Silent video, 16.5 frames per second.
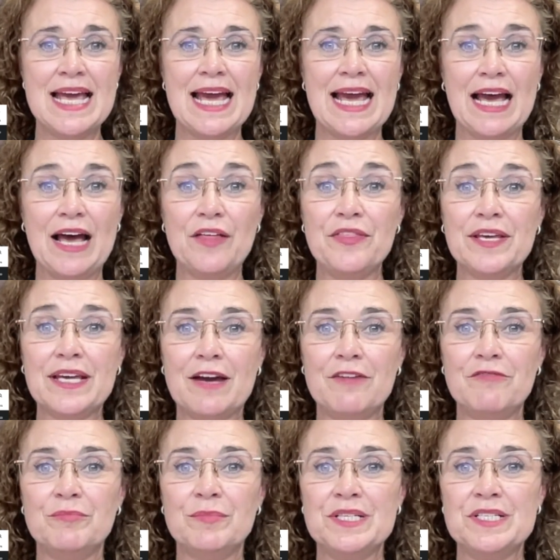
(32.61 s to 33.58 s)
how the
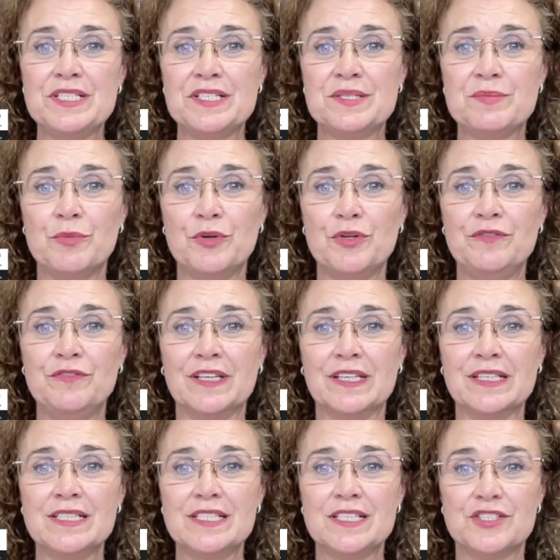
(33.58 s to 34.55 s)
government is
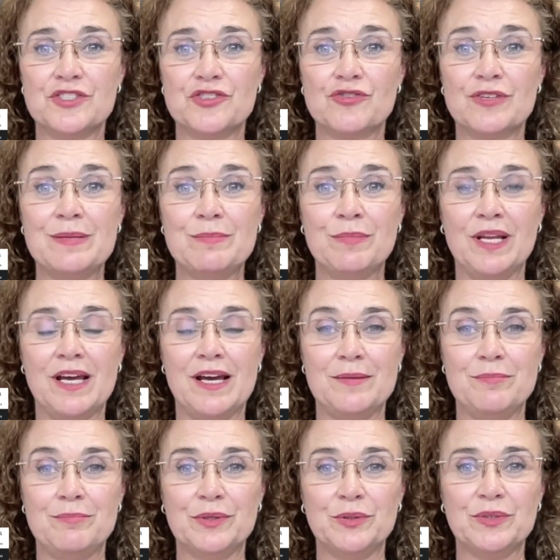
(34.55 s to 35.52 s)
moving to
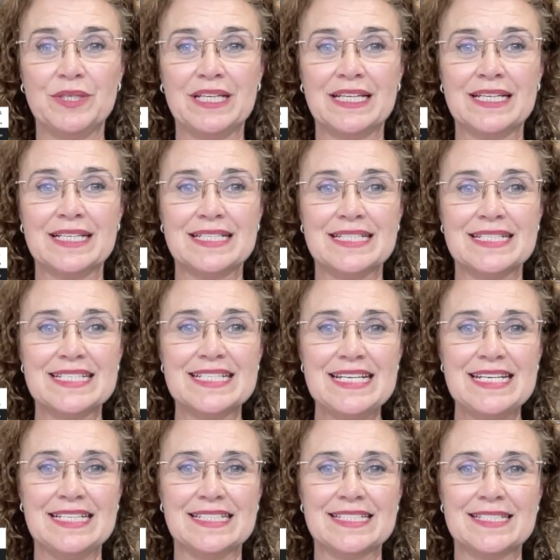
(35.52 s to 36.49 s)
streamline building
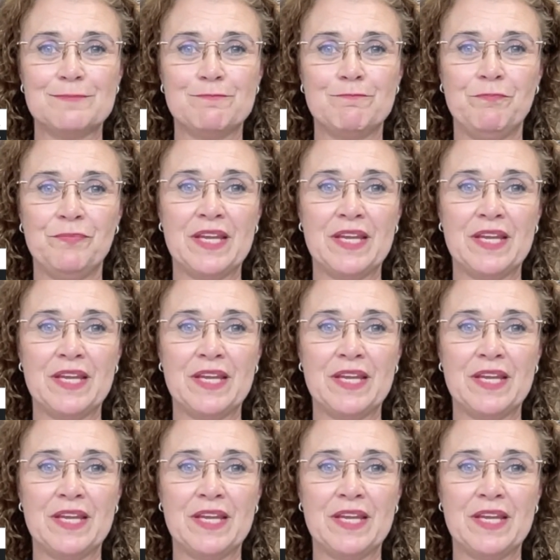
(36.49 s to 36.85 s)
consents.